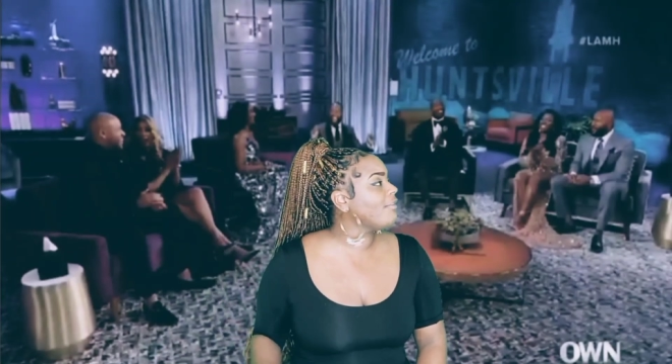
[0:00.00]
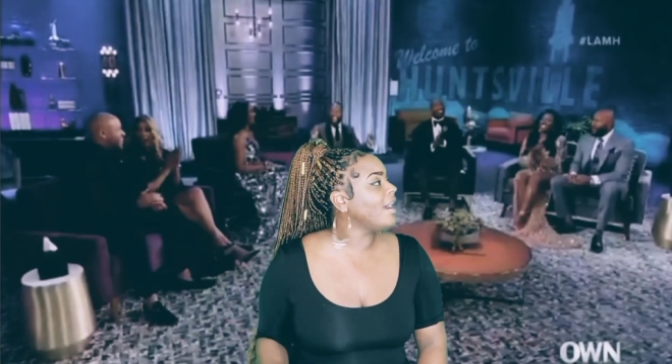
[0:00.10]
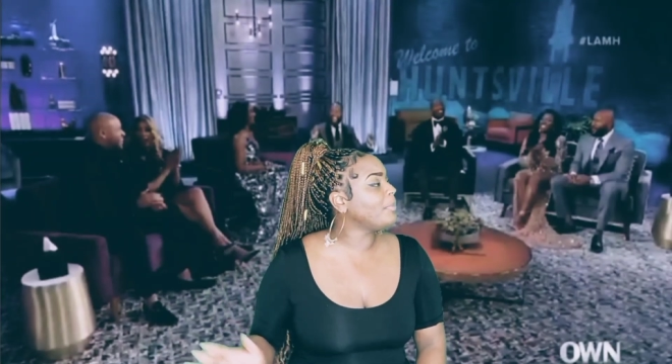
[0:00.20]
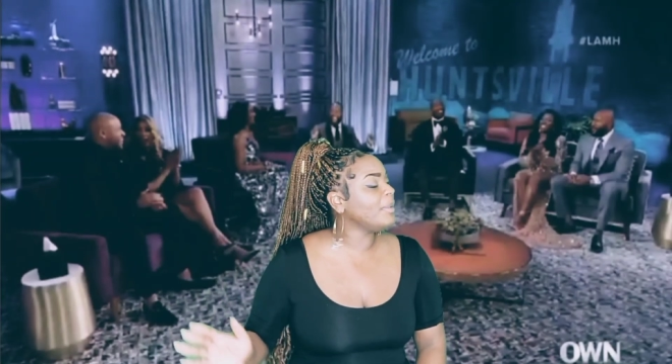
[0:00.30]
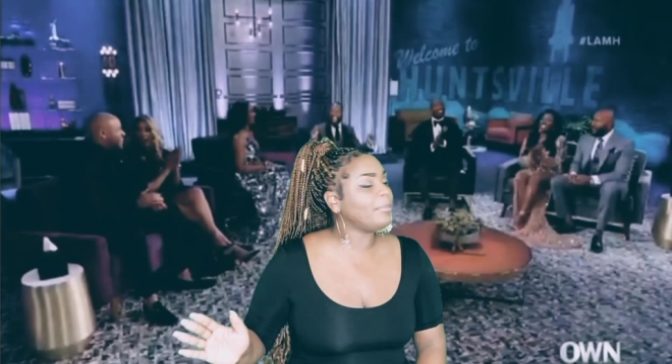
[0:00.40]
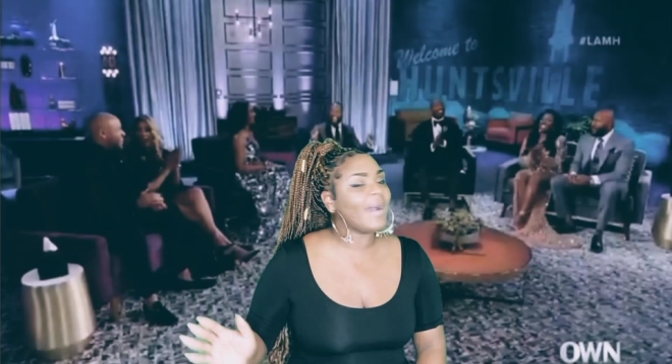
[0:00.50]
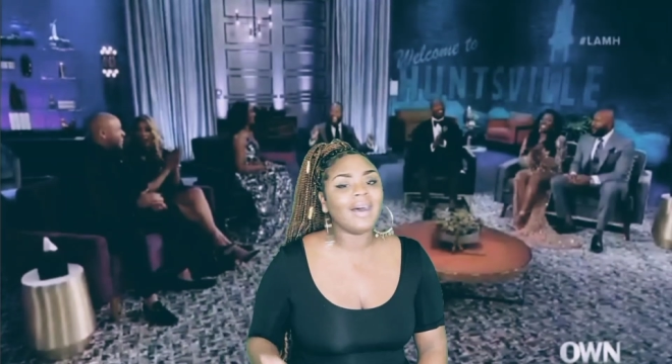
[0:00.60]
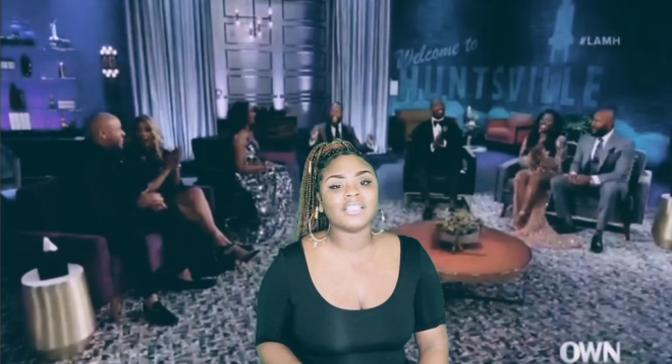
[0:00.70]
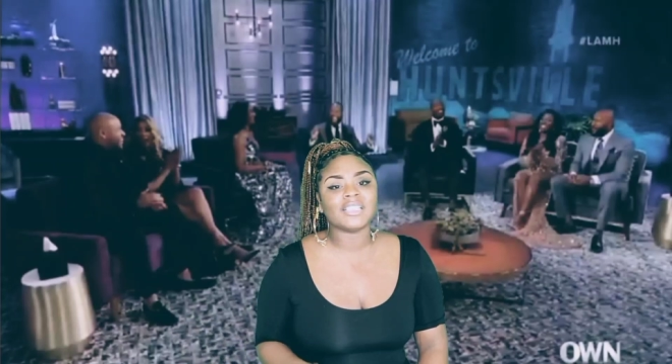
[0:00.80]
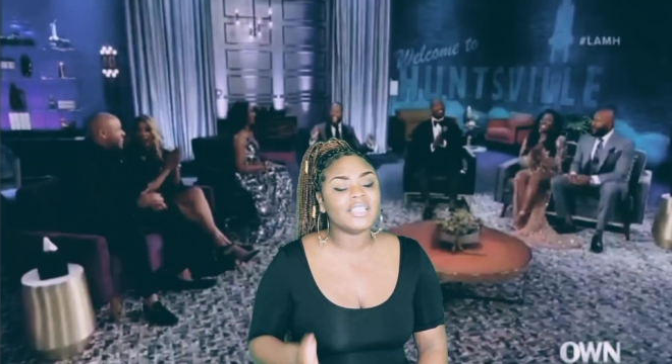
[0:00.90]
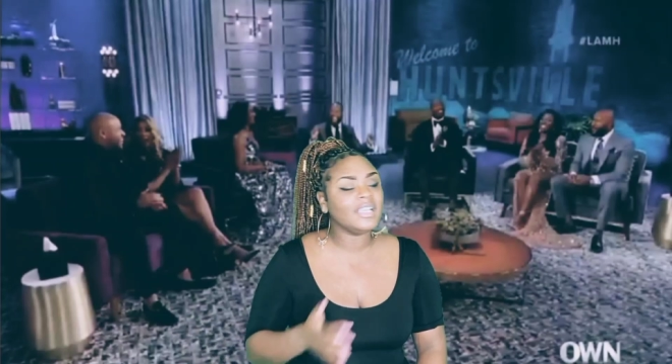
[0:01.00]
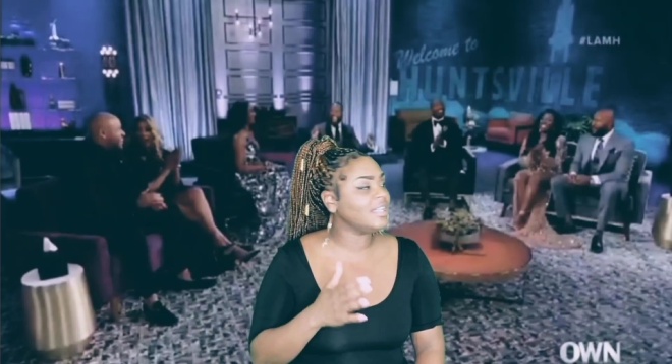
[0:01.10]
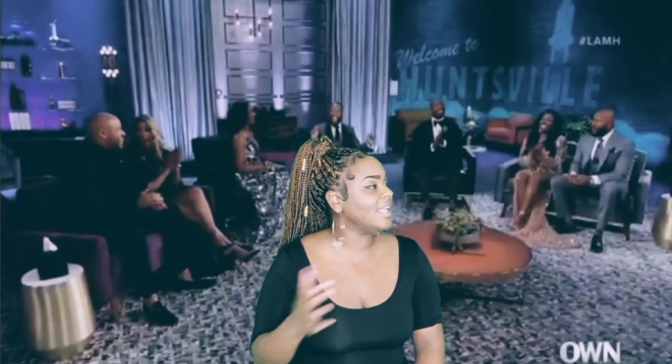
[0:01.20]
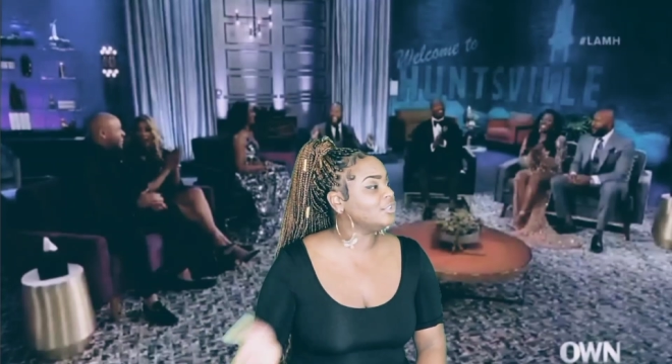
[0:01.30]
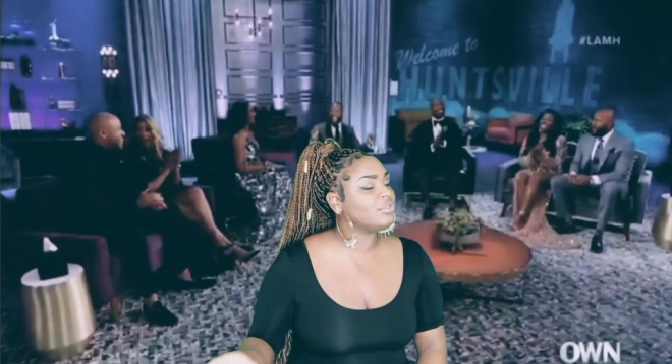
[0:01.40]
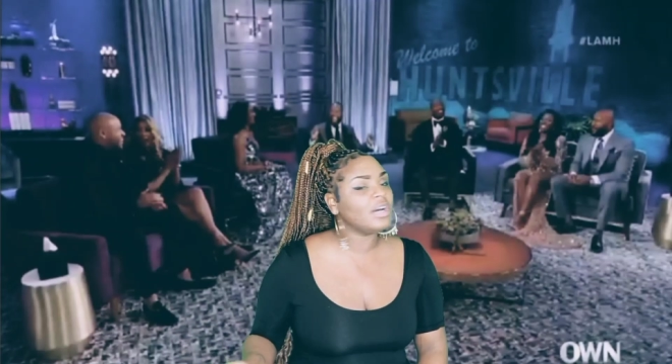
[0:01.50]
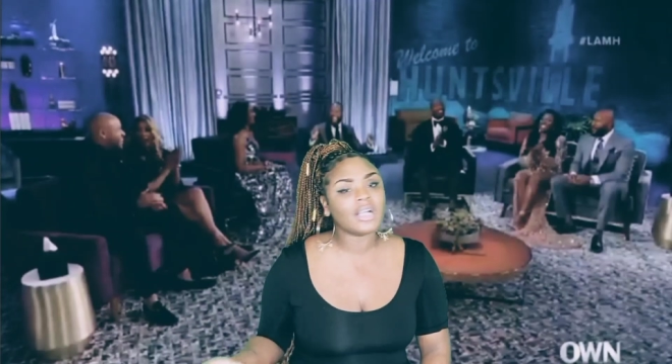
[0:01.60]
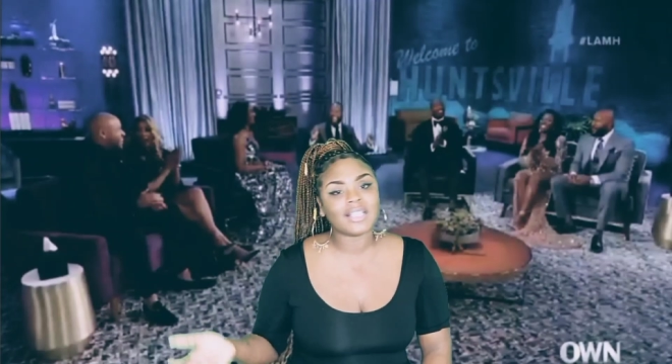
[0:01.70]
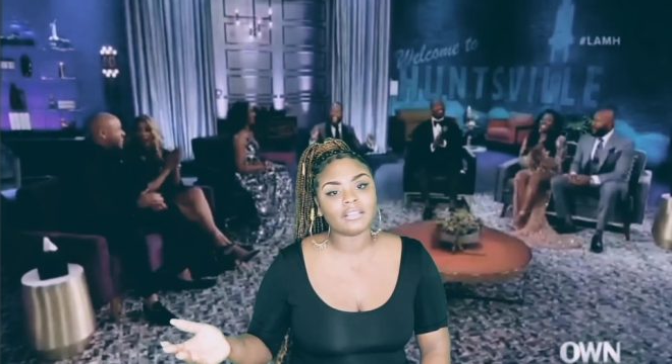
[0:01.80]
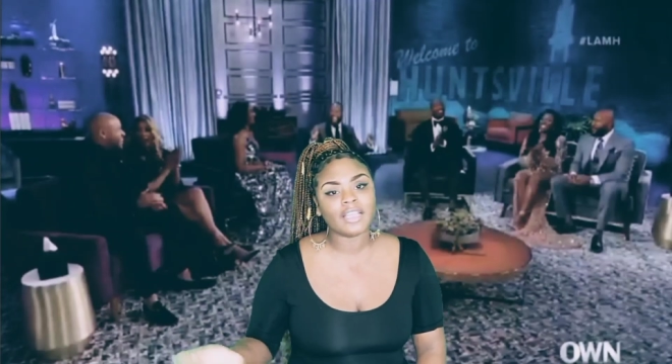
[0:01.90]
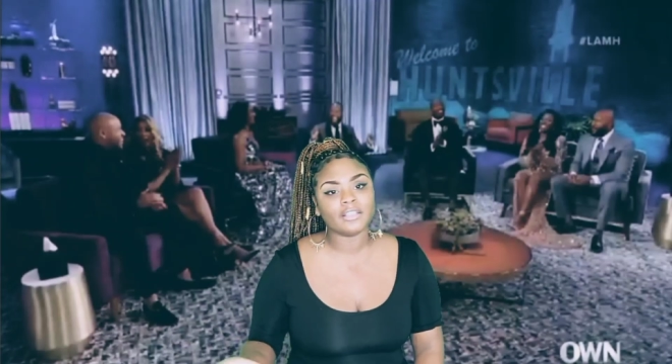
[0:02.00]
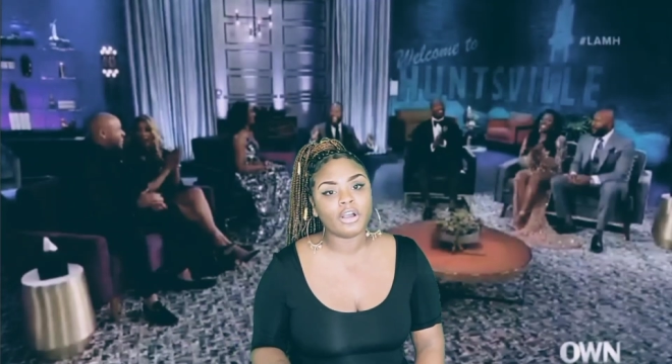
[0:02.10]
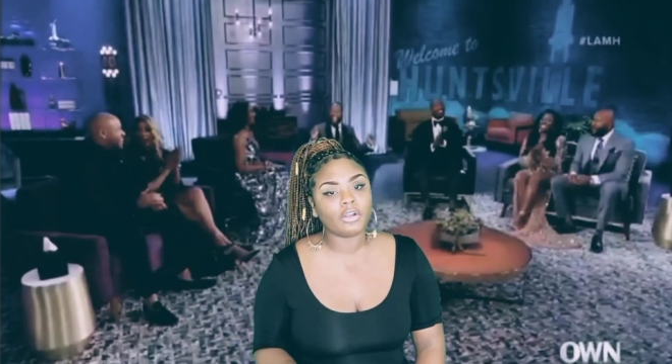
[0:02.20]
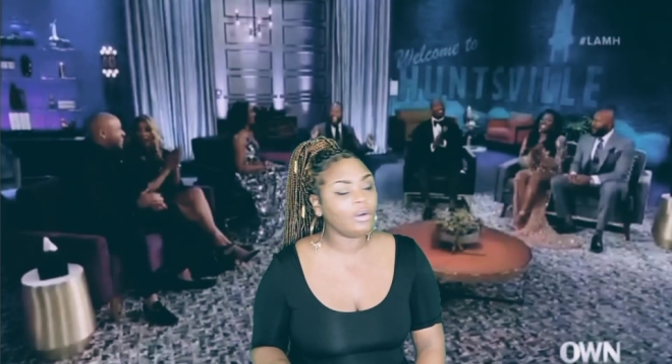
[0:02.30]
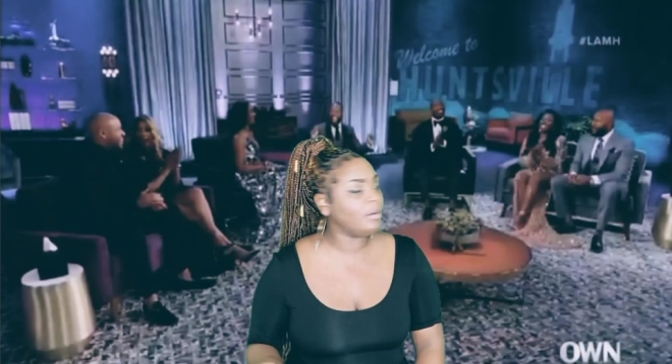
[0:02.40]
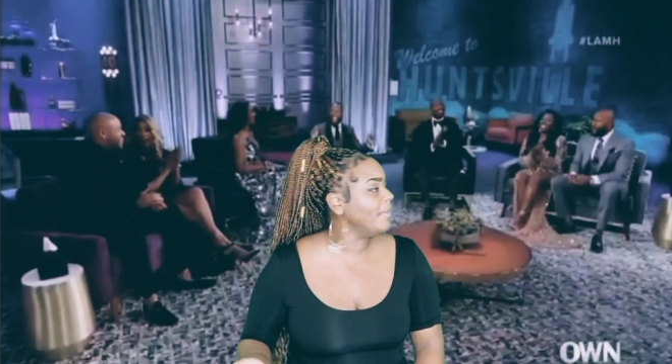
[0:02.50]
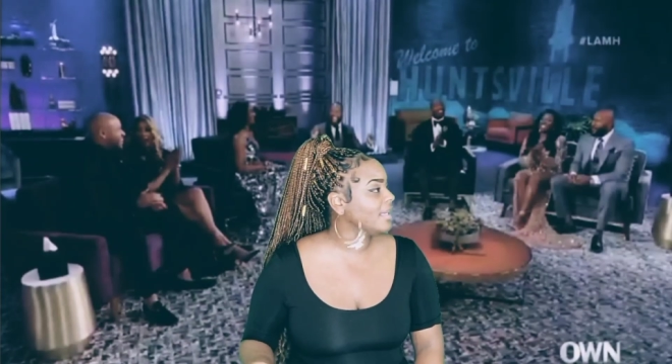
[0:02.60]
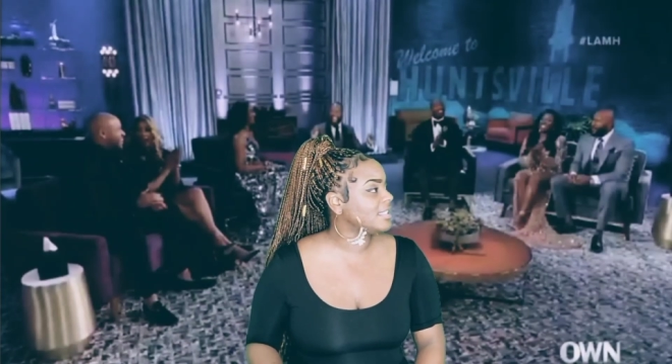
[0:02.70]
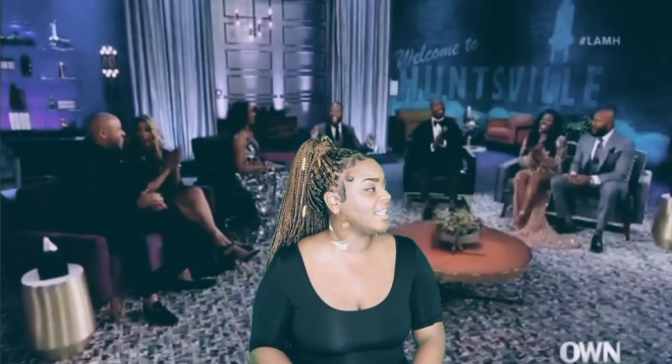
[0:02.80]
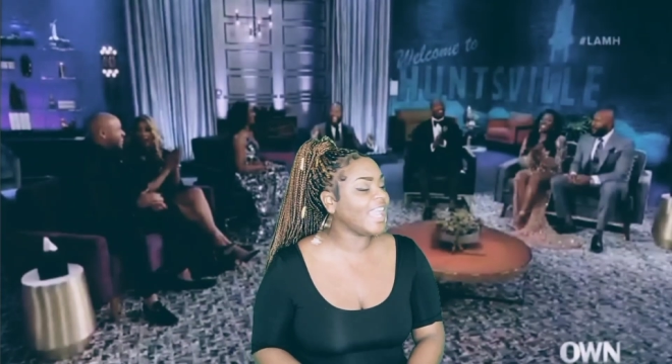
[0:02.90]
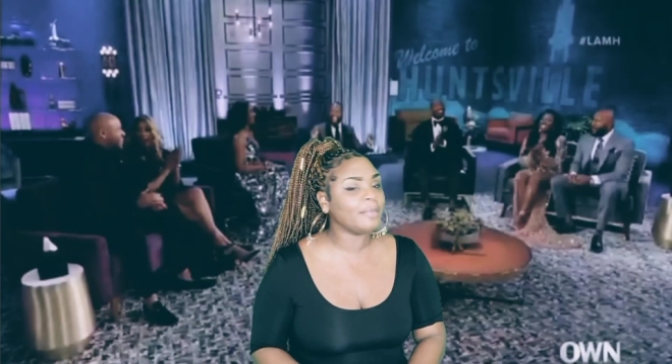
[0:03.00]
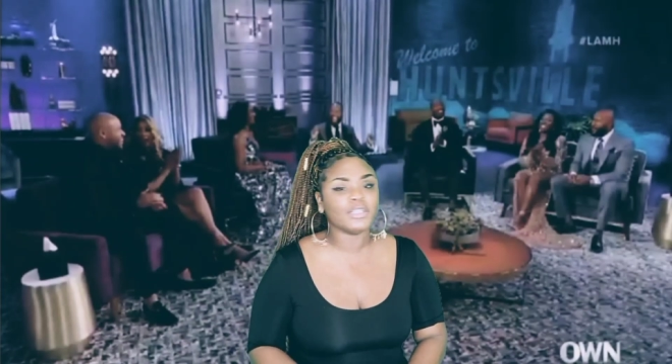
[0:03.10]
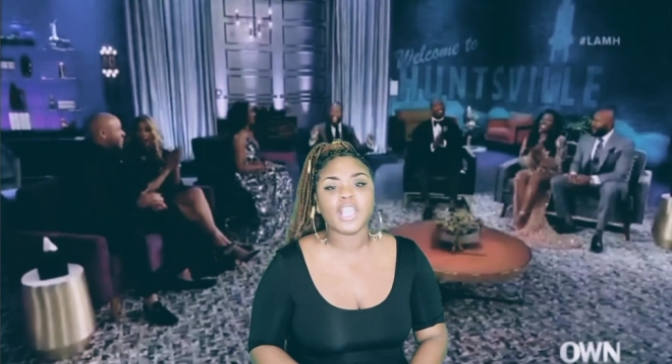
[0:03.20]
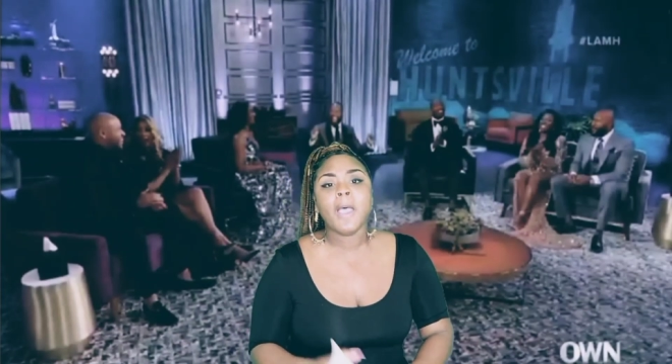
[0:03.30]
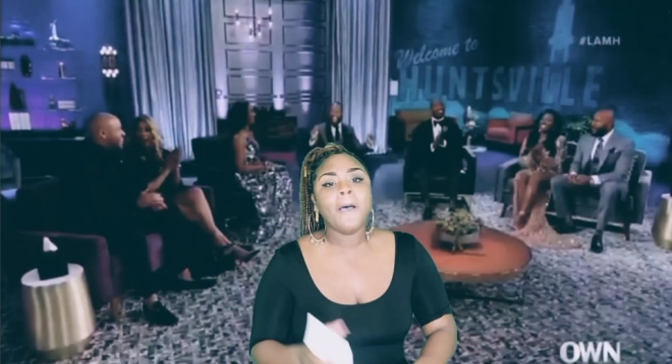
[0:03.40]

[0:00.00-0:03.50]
around people's houses stealing their drugs out their doggone medicine cabinets.